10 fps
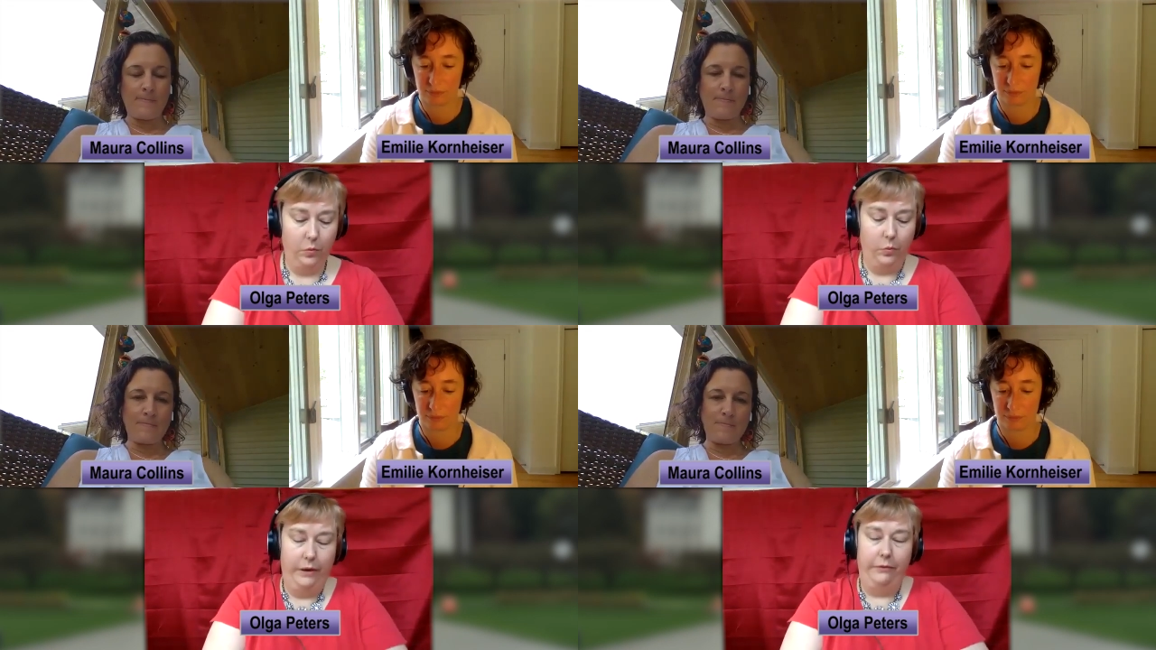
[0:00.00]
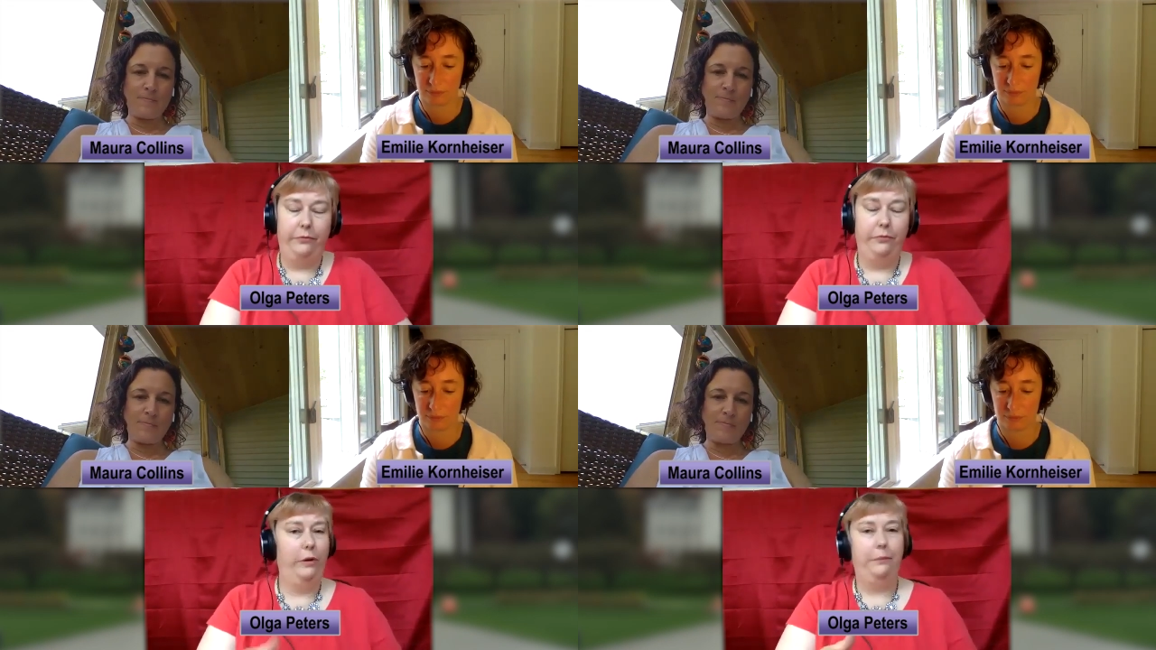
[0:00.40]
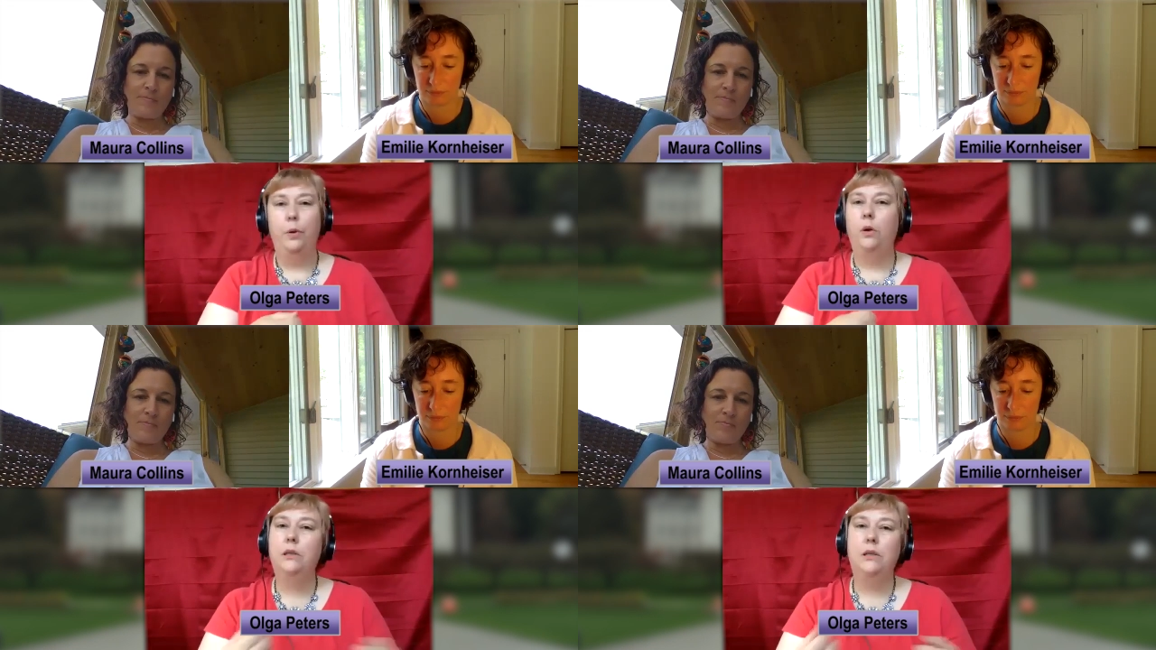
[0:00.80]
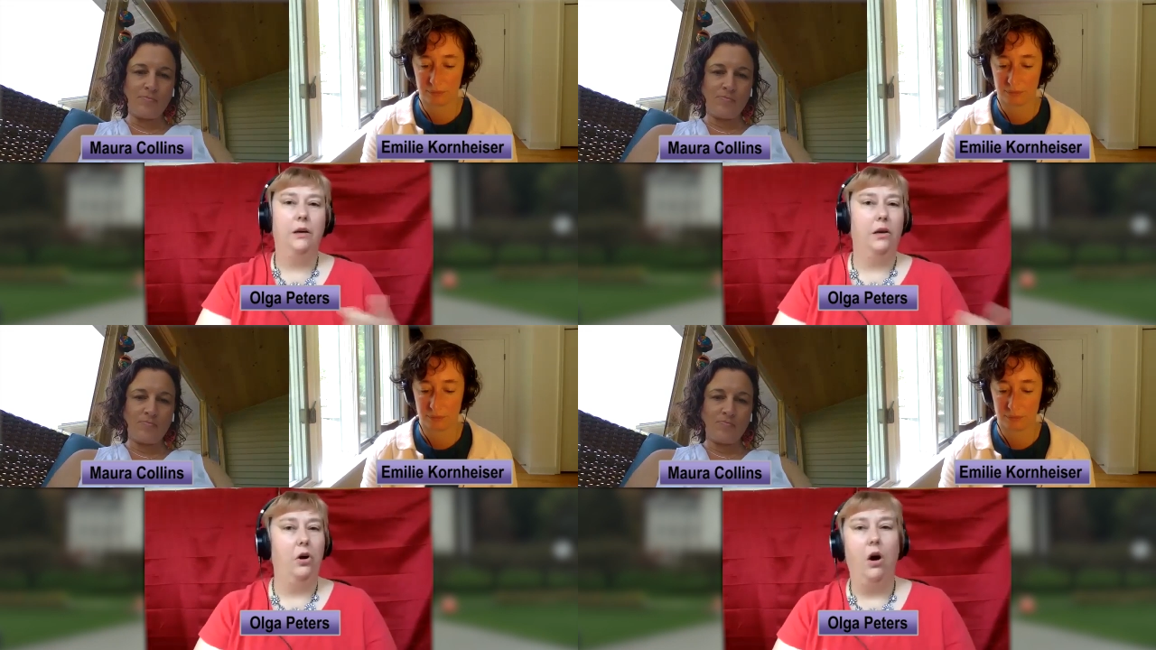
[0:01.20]
Speaker 1: We've we've pulled
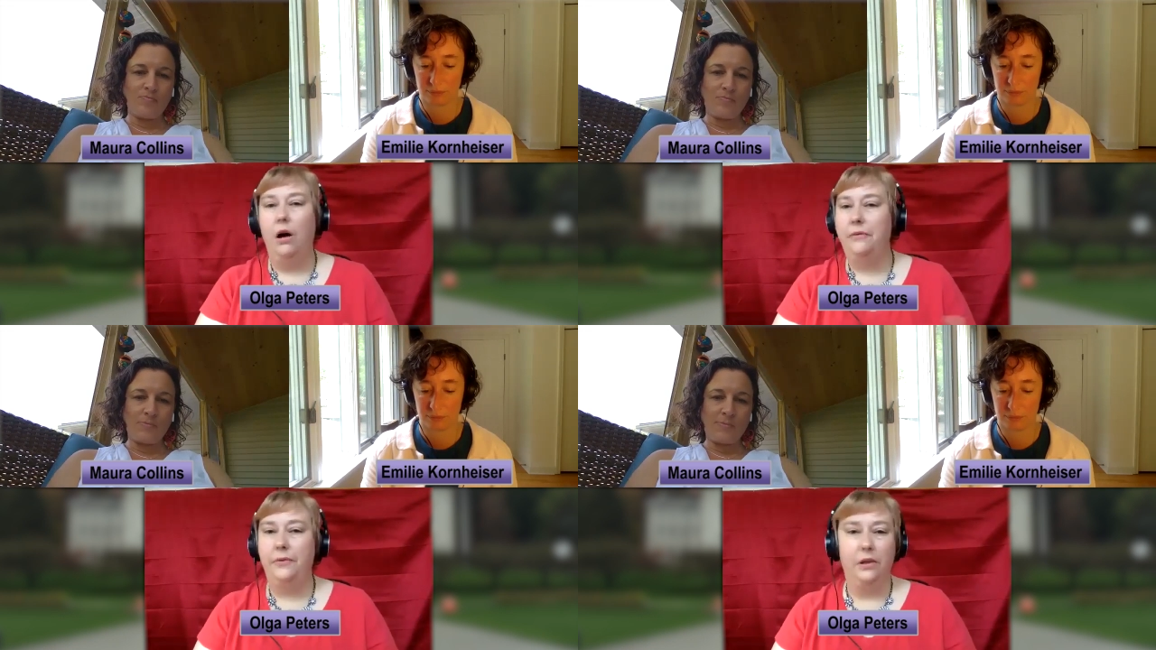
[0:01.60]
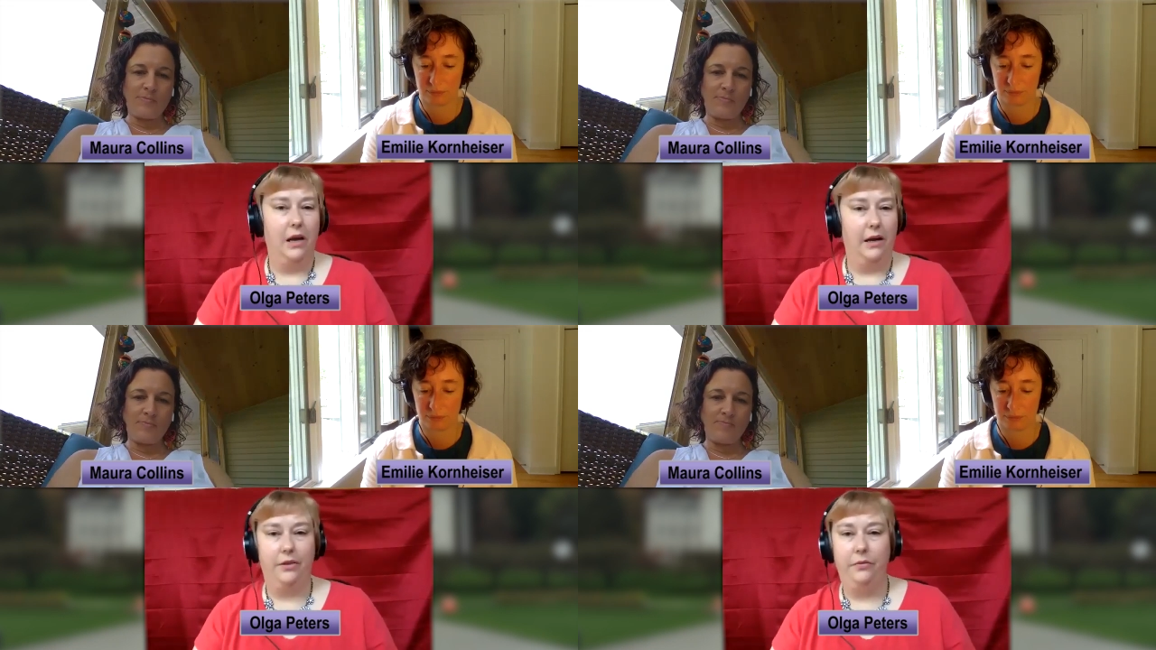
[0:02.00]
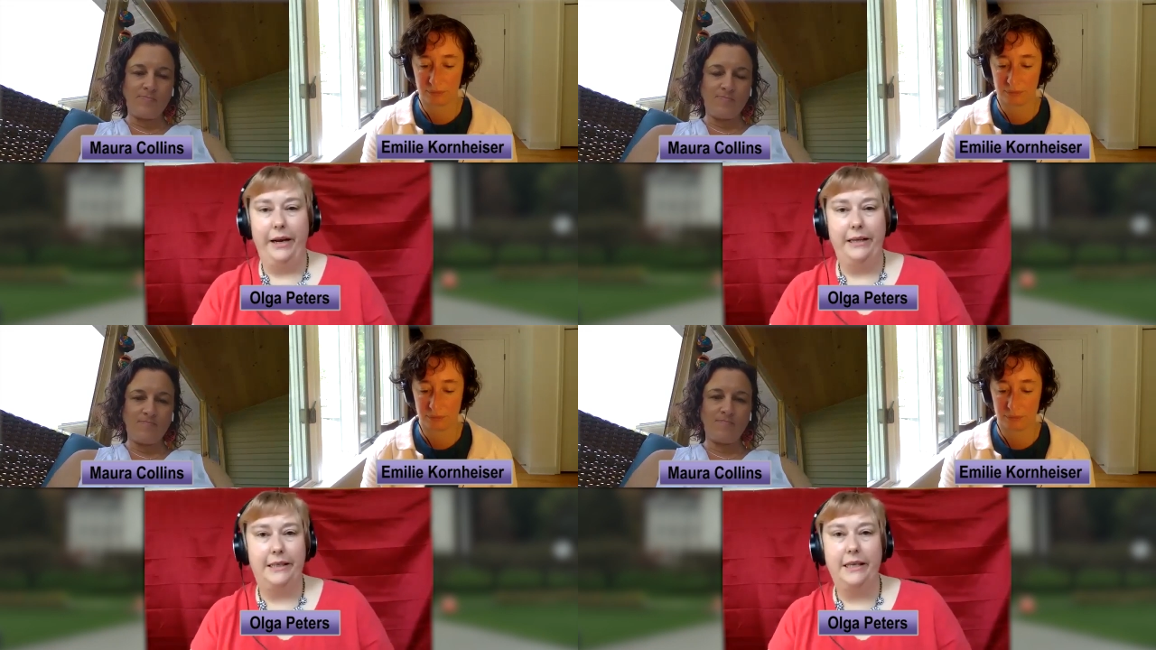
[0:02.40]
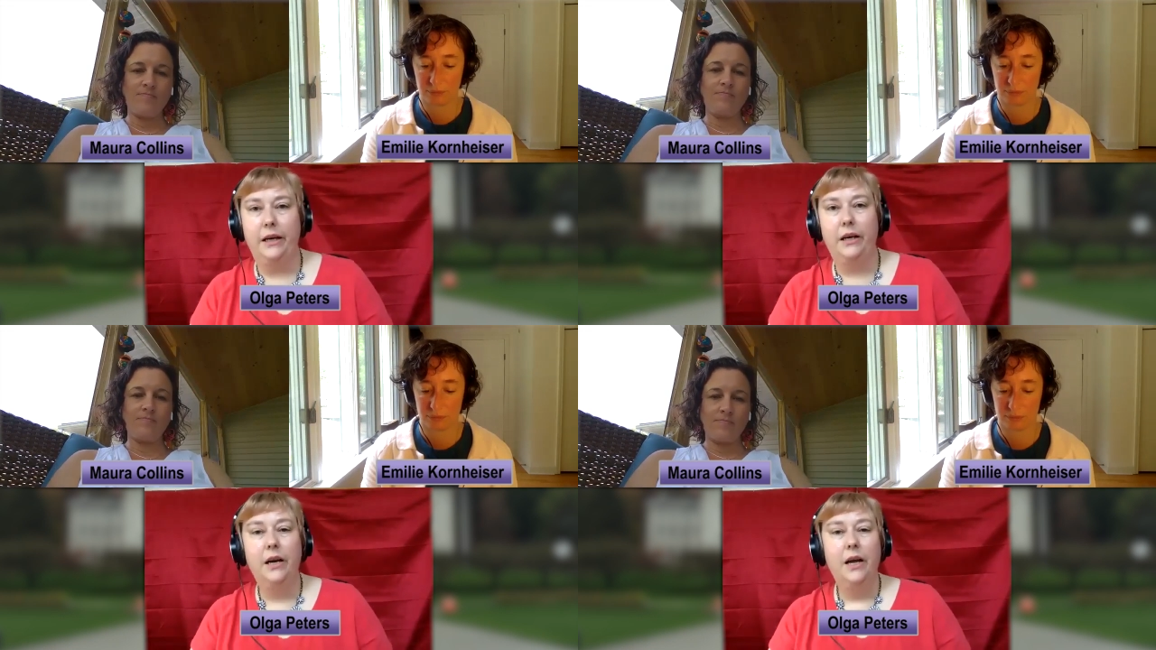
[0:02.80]
on an awful lot of threads
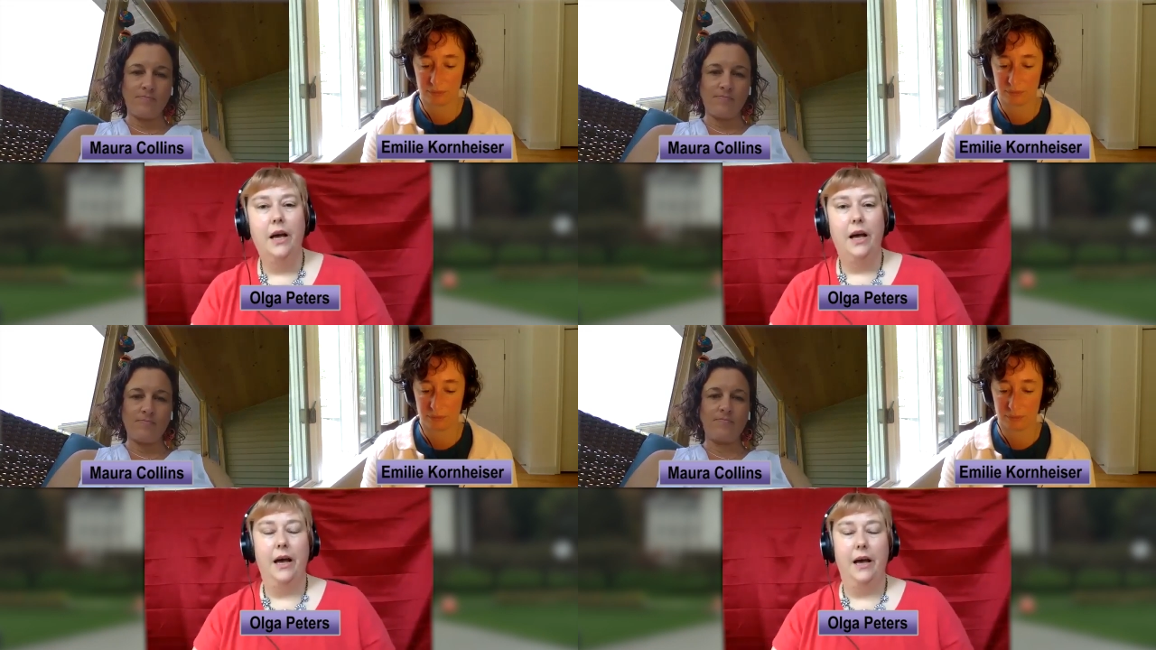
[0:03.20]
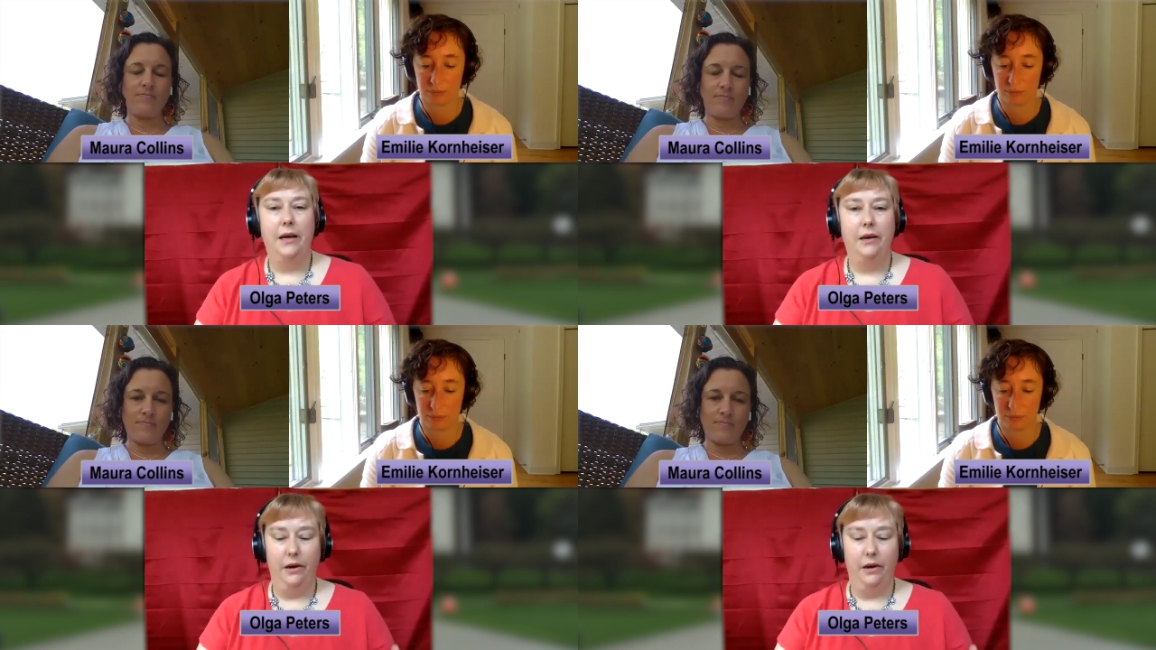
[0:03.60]
here uh,